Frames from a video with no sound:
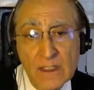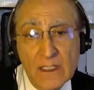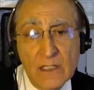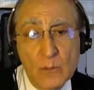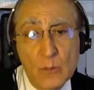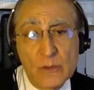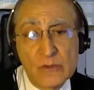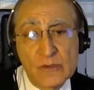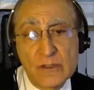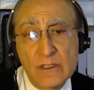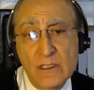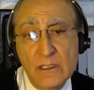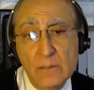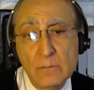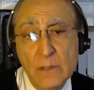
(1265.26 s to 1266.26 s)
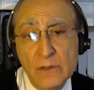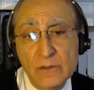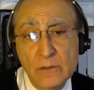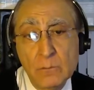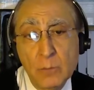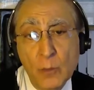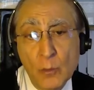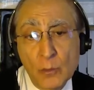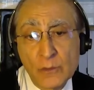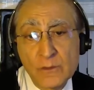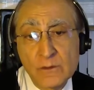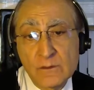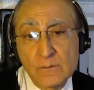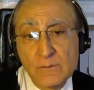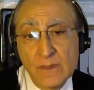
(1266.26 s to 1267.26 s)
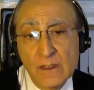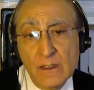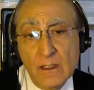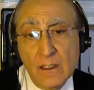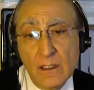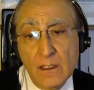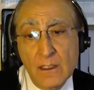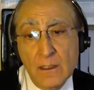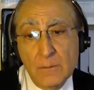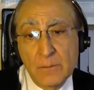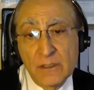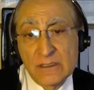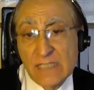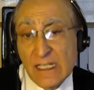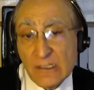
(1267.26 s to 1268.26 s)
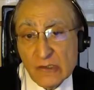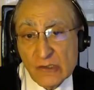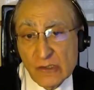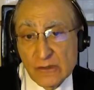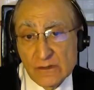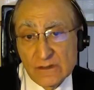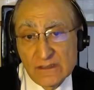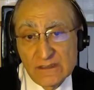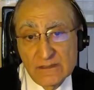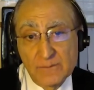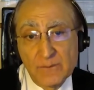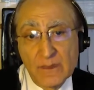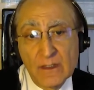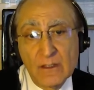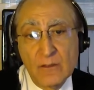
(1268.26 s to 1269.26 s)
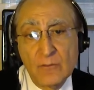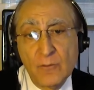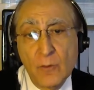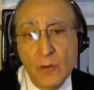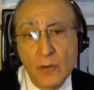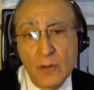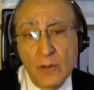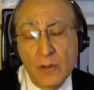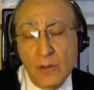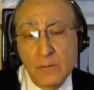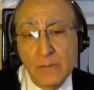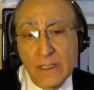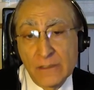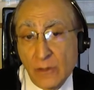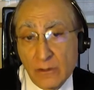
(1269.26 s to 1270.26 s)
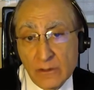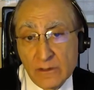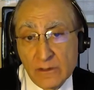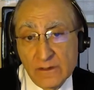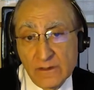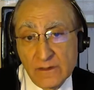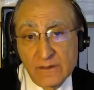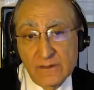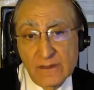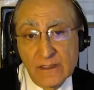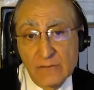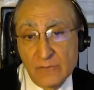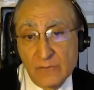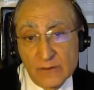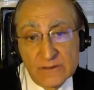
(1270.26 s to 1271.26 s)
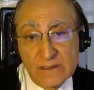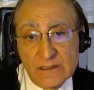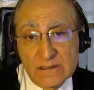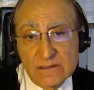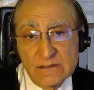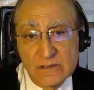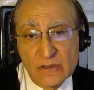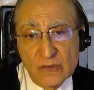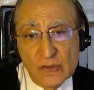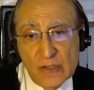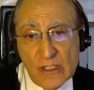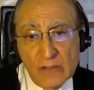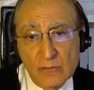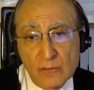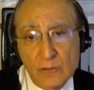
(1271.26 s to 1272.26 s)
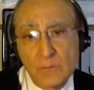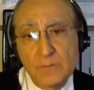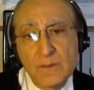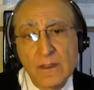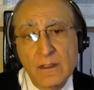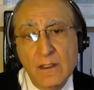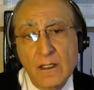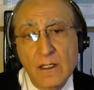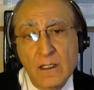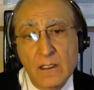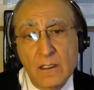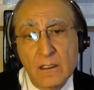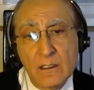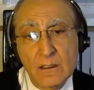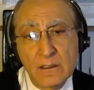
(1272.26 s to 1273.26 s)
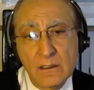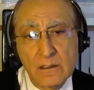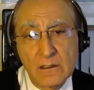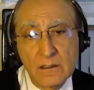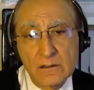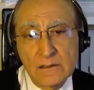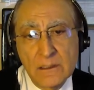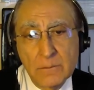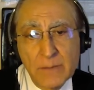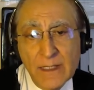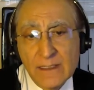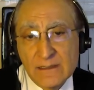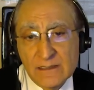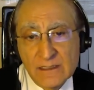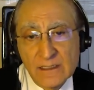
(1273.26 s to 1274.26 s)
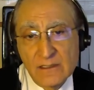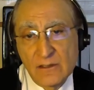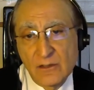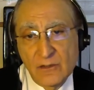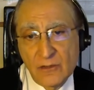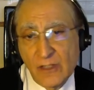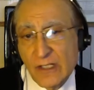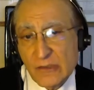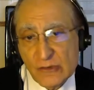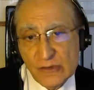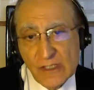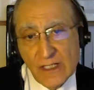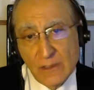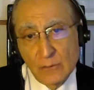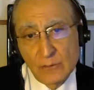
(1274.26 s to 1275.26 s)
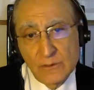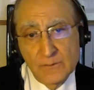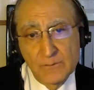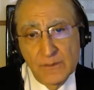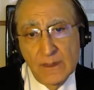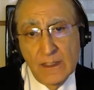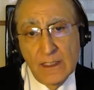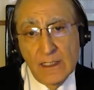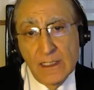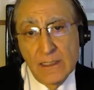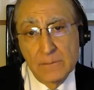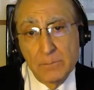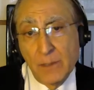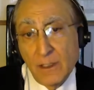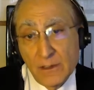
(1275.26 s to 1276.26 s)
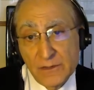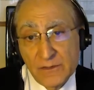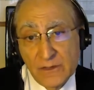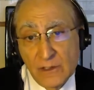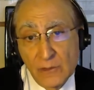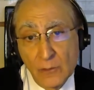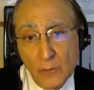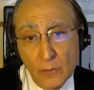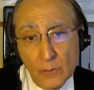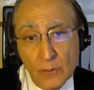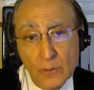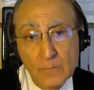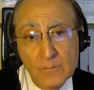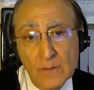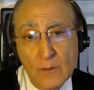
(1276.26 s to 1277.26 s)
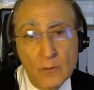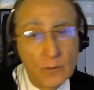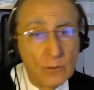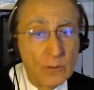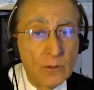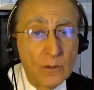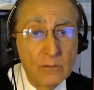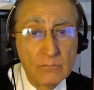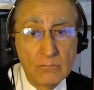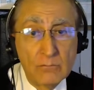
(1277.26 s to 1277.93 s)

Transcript: at which the most important protections for minorities and for citizens in general are debated, thrashed out, and passed in law or